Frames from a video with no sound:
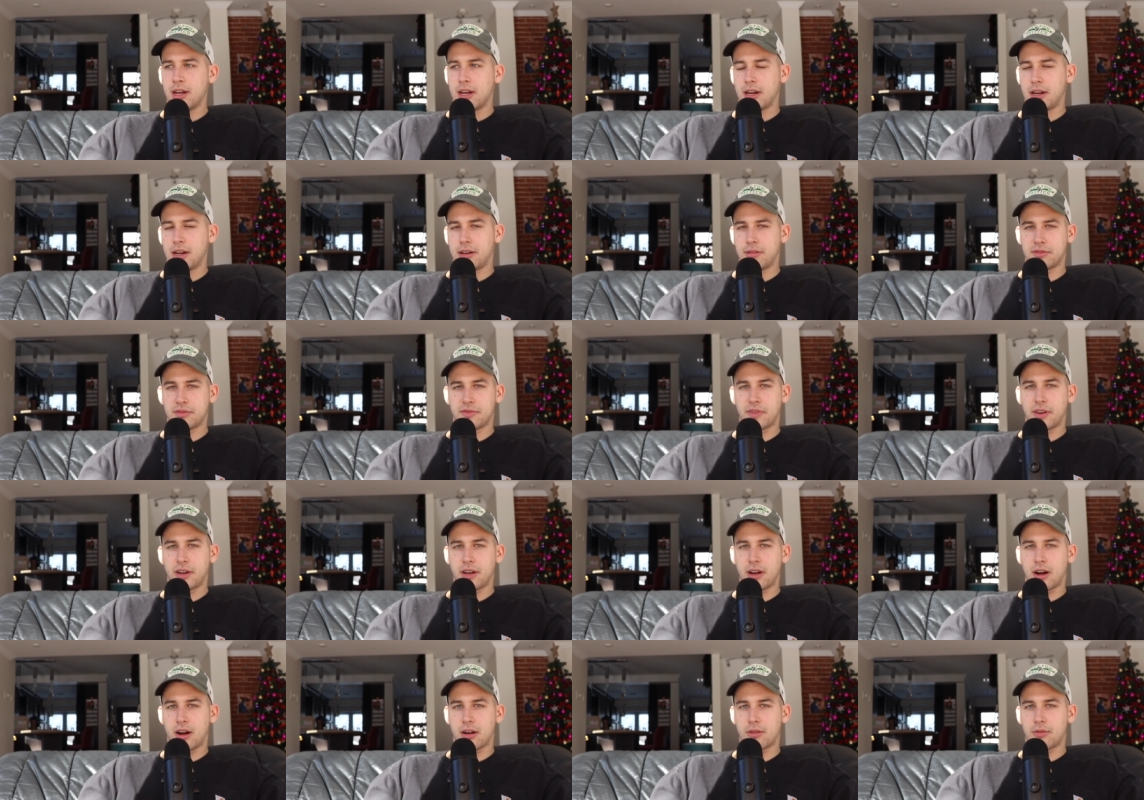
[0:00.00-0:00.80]
and he was
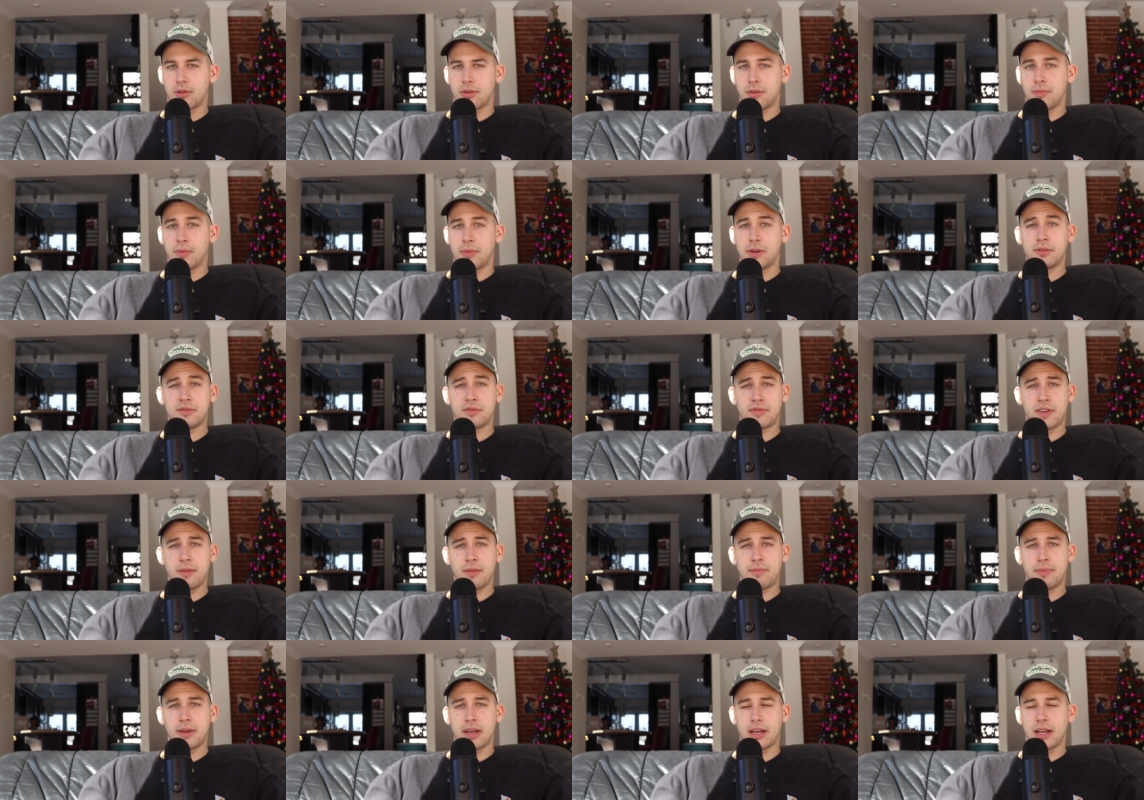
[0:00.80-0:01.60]
very awkward. But he was
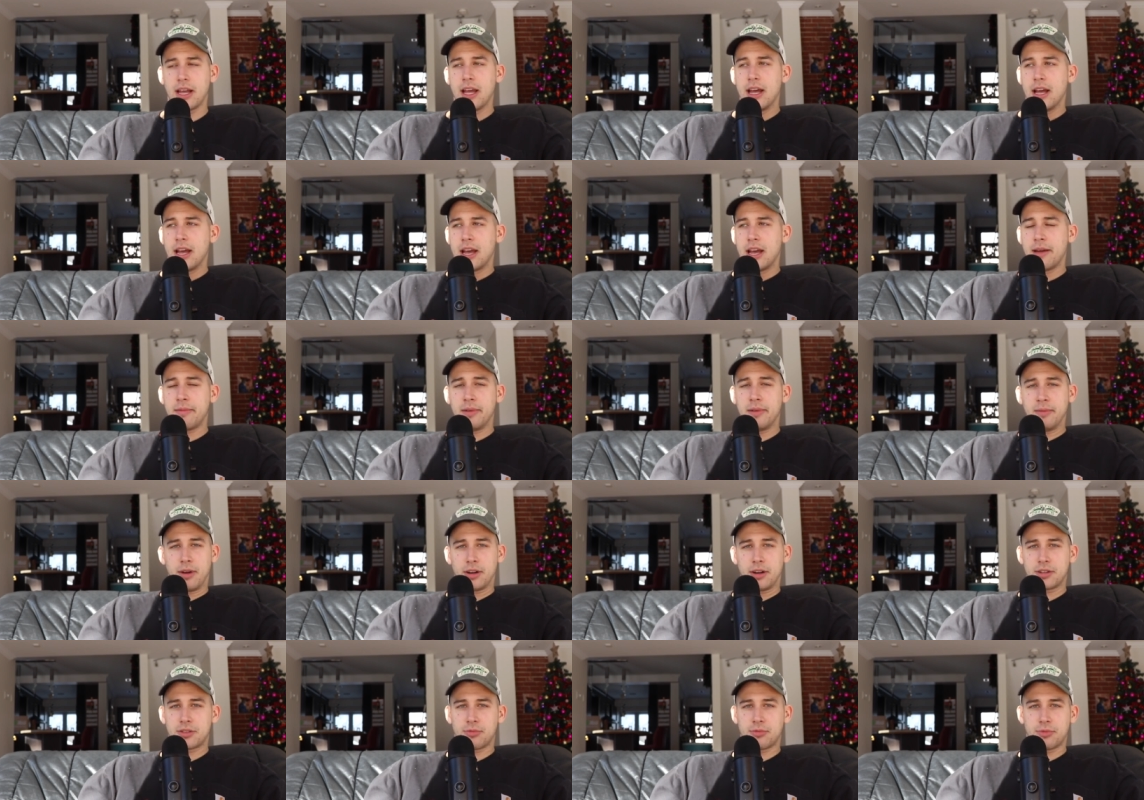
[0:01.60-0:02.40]
very big. Him and
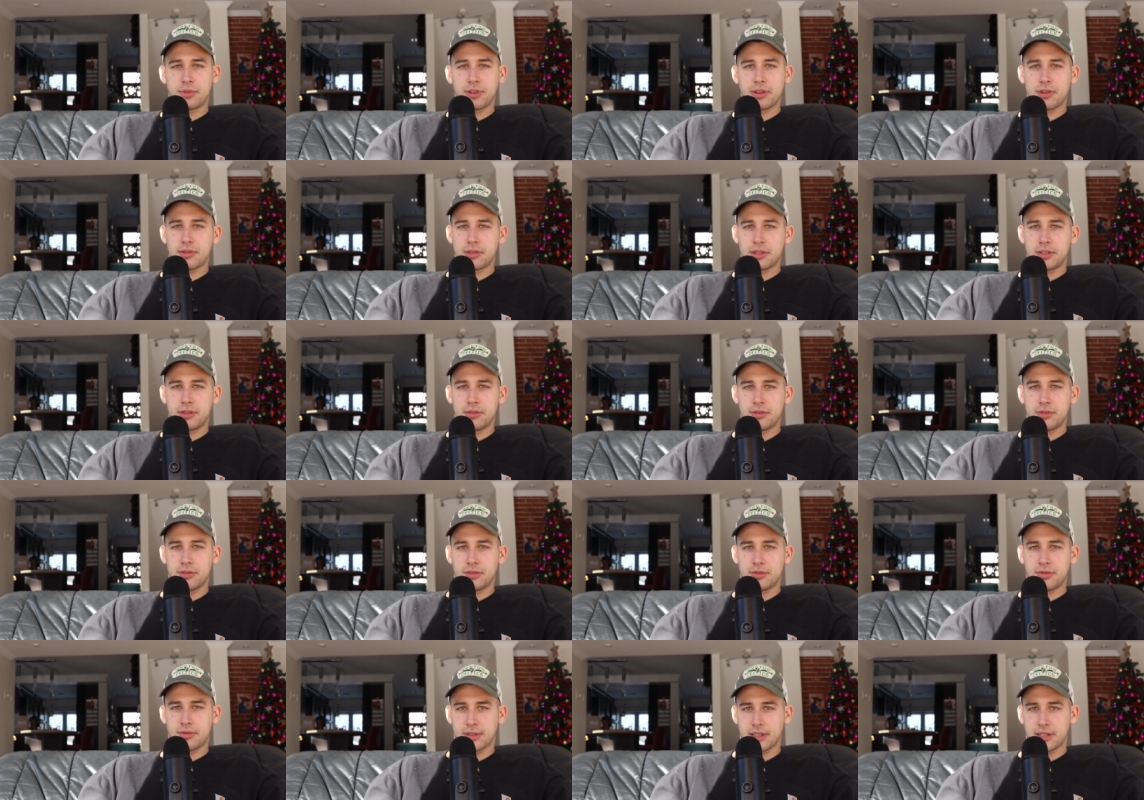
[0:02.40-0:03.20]
Marshall were the only two
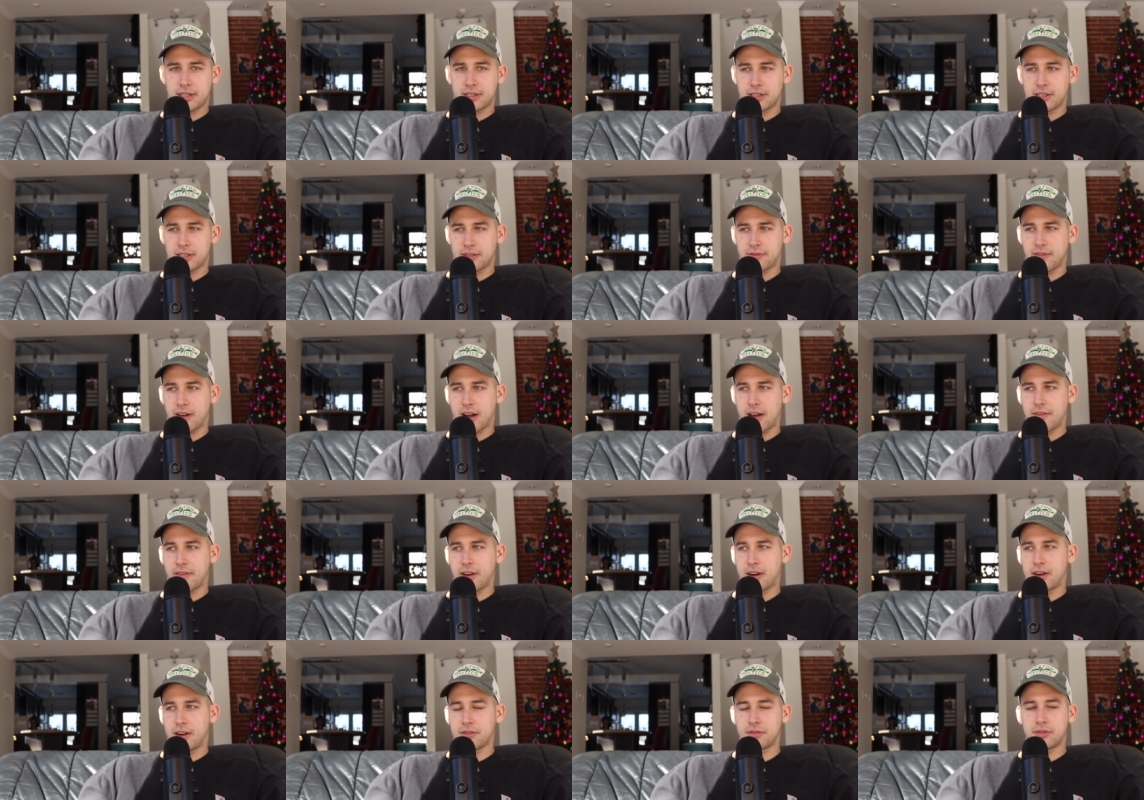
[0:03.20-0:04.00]
dudes who were like six five.
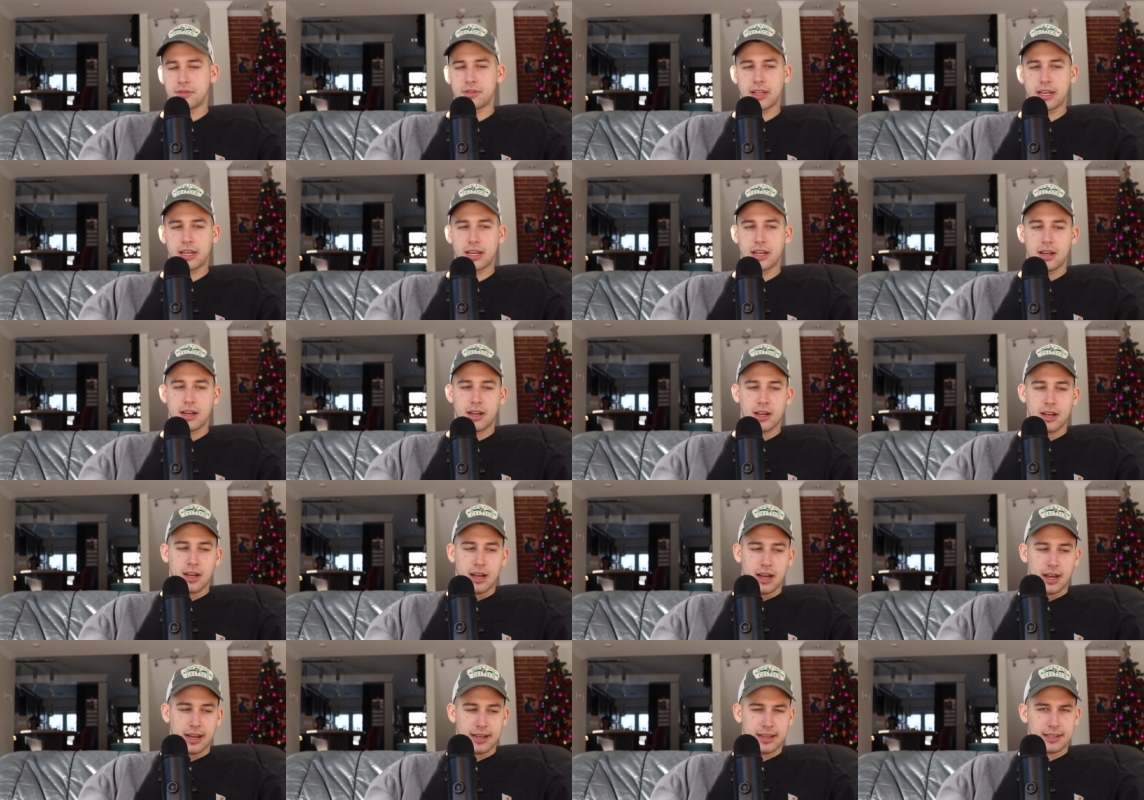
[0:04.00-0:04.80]
I don't know. So like,
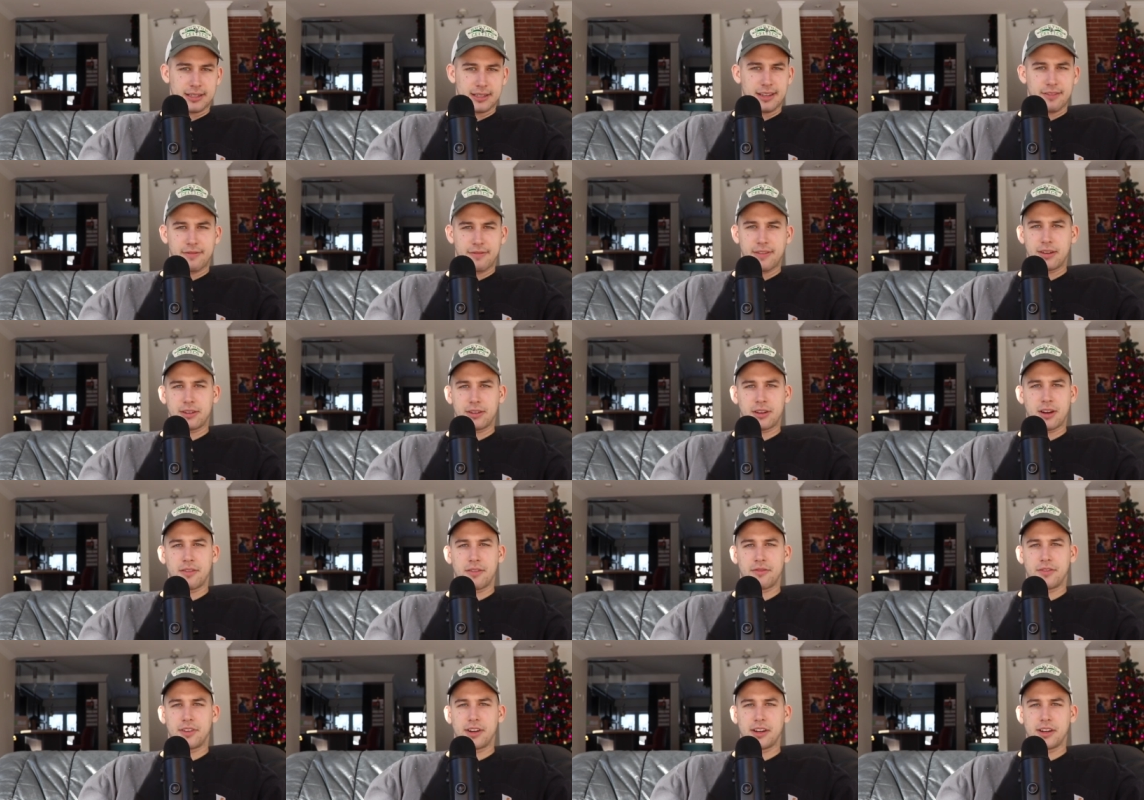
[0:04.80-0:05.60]
I guess they found
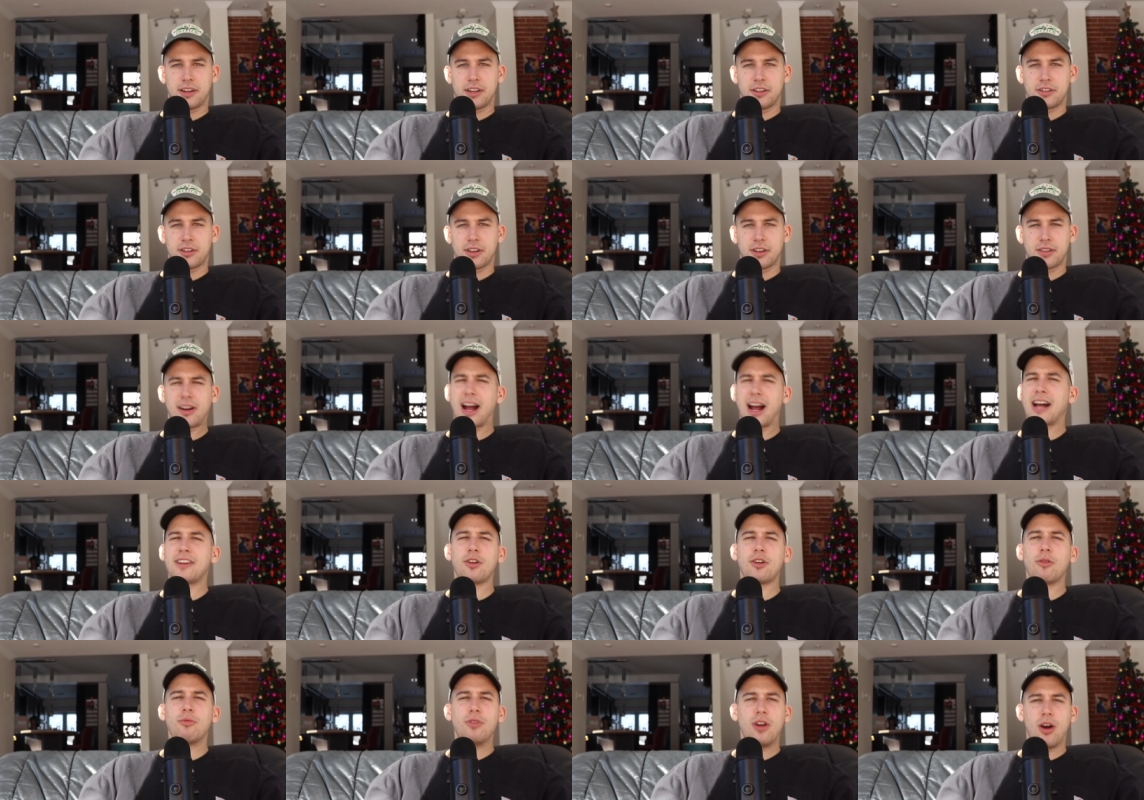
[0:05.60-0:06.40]
comfort in each other. I
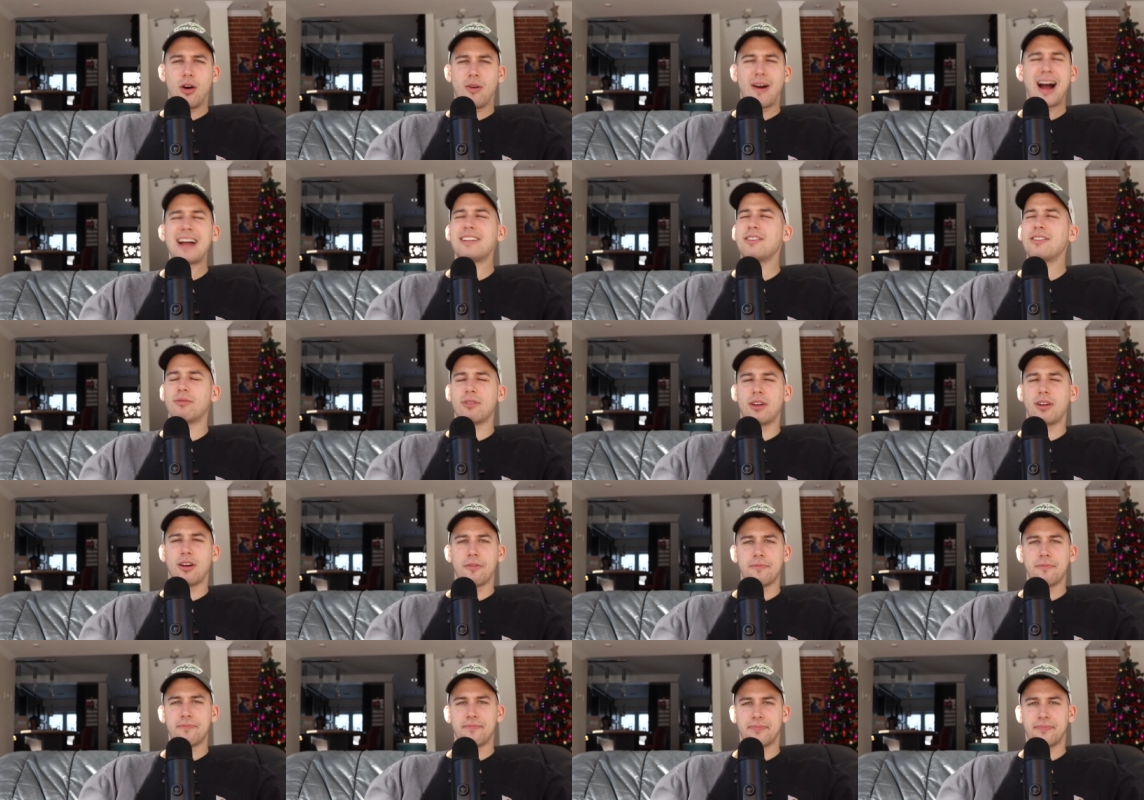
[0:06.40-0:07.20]
don't know. I don't
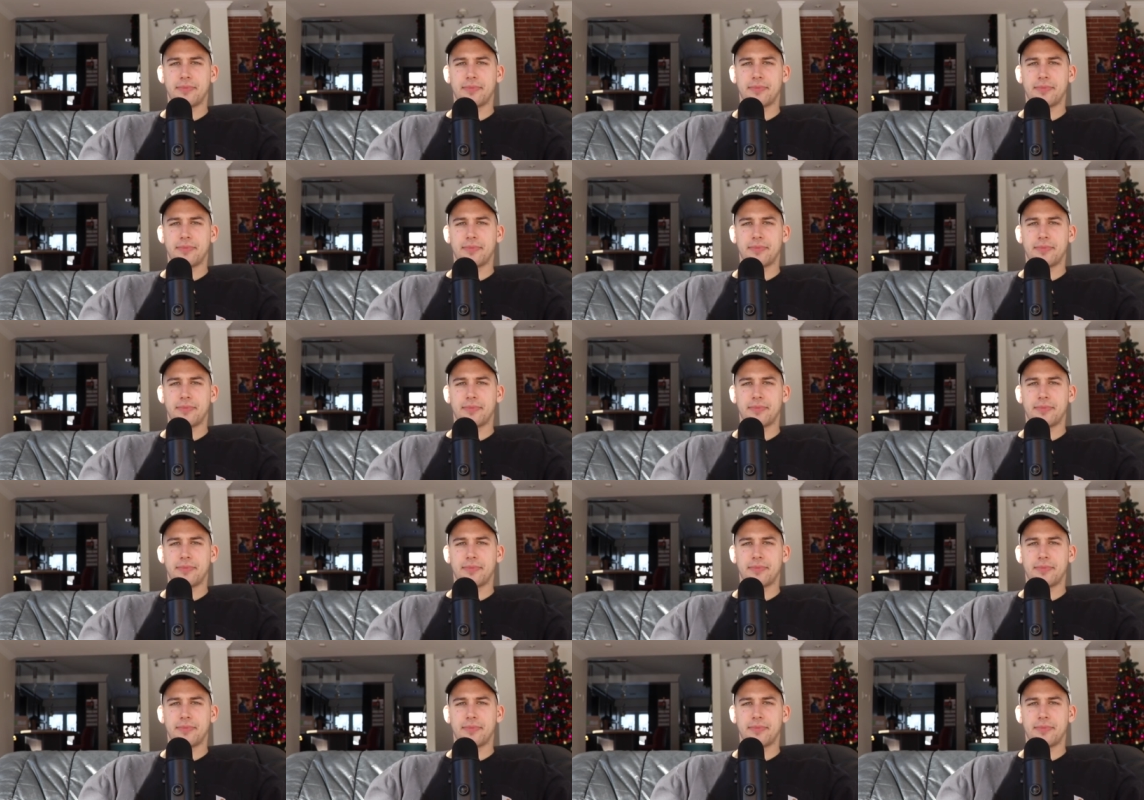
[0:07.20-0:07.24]
know.